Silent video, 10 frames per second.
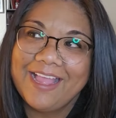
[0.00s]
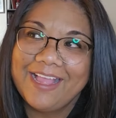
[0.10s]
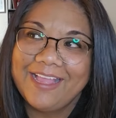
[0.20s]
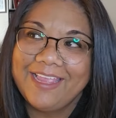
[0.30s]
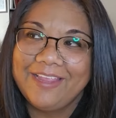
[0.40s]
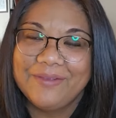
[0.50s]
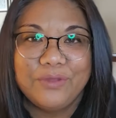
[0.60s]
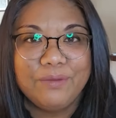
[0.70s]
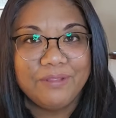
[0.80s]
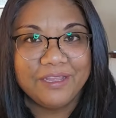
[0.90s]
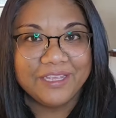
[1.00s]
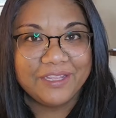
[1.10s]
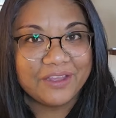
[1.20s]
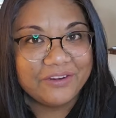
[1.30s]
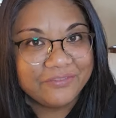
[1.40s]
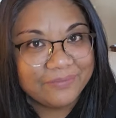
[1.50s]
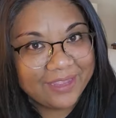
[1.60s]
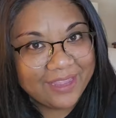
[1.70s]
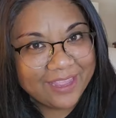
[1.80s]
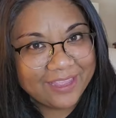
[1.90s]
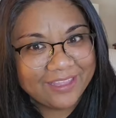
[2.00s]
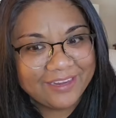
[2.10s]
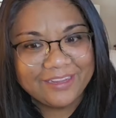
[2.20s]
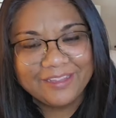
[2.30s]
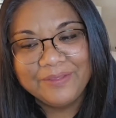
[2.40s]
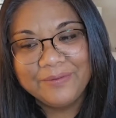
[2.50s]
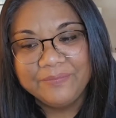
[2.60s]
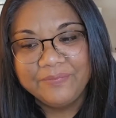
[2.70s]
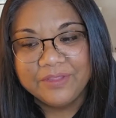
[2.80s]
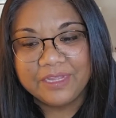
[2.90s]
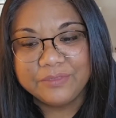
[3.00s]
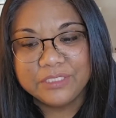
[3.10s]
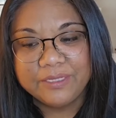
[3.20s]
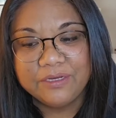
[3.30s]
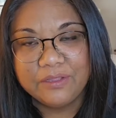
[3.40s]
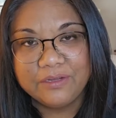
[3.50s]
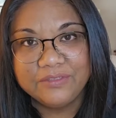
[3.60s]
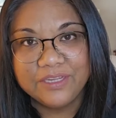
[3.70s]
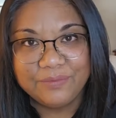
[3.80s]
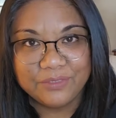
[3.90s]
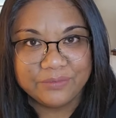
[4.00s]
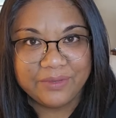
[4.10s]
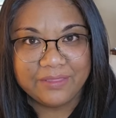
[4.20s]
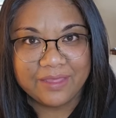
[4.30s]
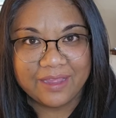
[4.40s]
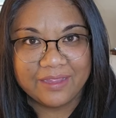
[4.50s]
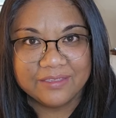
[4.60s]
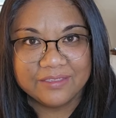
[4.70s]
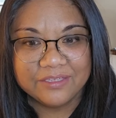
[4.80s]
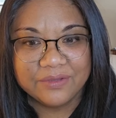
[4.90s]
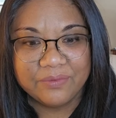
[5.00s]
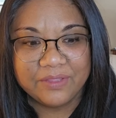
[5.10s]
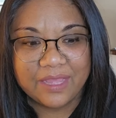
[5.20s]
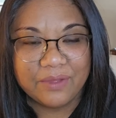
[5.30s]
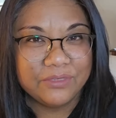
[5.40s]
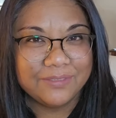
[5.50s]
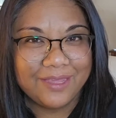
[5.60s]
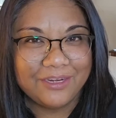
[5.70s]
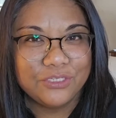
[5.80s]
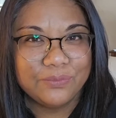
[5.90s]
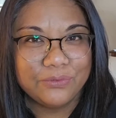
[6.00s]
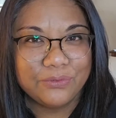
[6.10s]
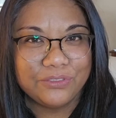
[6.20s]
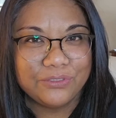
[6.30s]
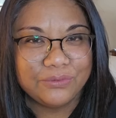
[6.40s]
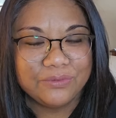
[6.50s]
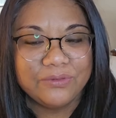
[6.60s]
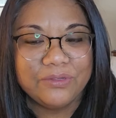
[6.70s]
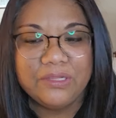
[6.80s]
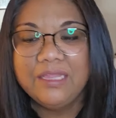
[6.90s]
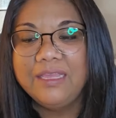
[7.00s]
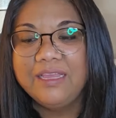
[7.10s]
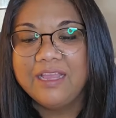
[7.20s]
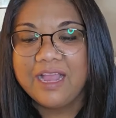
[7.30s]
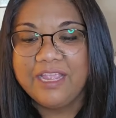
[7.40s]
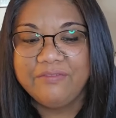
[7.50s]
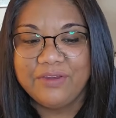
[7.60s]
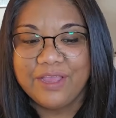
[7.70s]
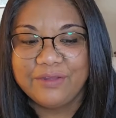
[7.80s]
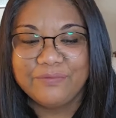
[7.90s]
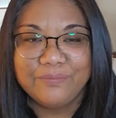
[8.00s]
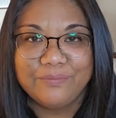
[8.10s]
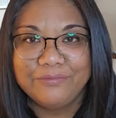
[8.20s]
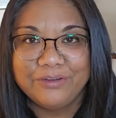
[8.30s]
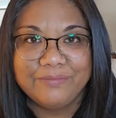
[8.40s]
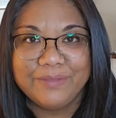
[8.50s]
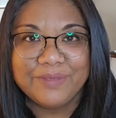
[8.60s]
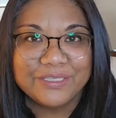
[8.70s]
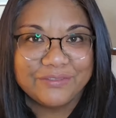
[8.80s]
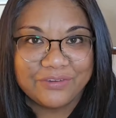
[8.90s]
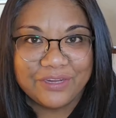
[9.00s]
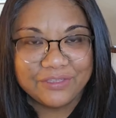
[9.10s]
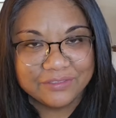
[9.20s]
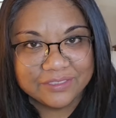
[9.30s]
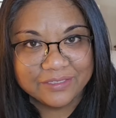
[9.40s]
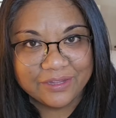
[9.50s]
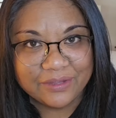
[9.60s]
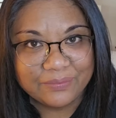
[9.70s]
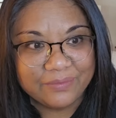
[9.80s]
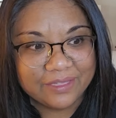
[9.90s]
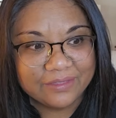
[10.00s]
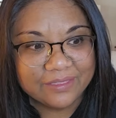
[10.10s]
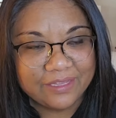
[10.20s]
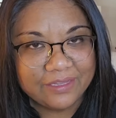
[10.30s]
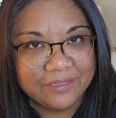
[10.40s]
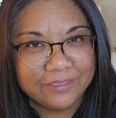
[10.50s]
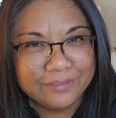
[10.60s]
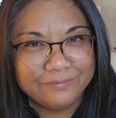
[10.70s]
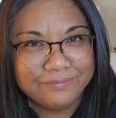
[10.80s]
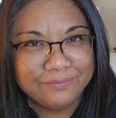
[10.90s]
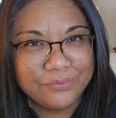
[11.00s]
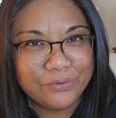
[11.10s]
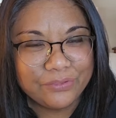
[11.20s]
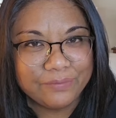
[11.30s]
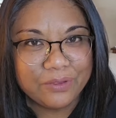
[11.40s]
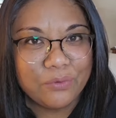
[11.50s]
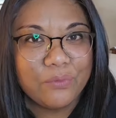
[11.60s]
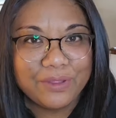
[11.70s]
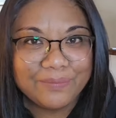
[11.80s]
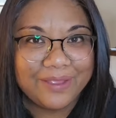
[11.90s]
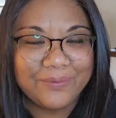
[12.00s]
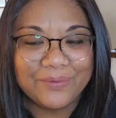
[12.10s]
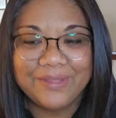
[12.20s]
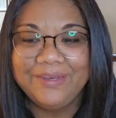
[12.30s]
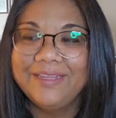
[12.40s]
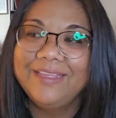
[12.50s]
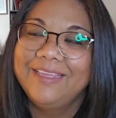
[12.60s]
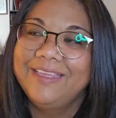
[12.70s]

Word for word: I would pluck it out of my head I would spend a lot of time doing that when that was manageable and doable. I even had one of my best friends come and like pull them out one by one.